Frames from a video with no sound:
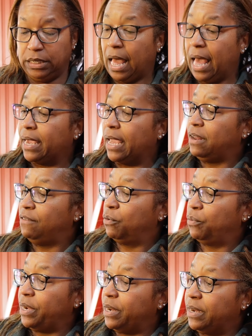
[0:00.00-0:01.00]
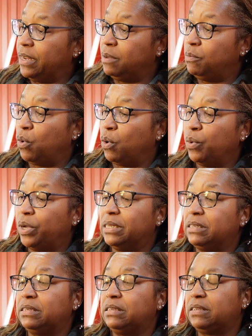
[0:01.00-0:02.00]
I can't even read it anymore. What
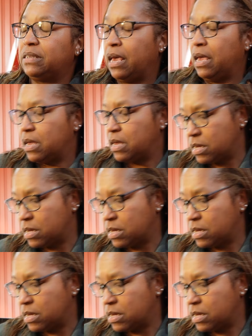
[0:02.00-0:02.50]
does it say?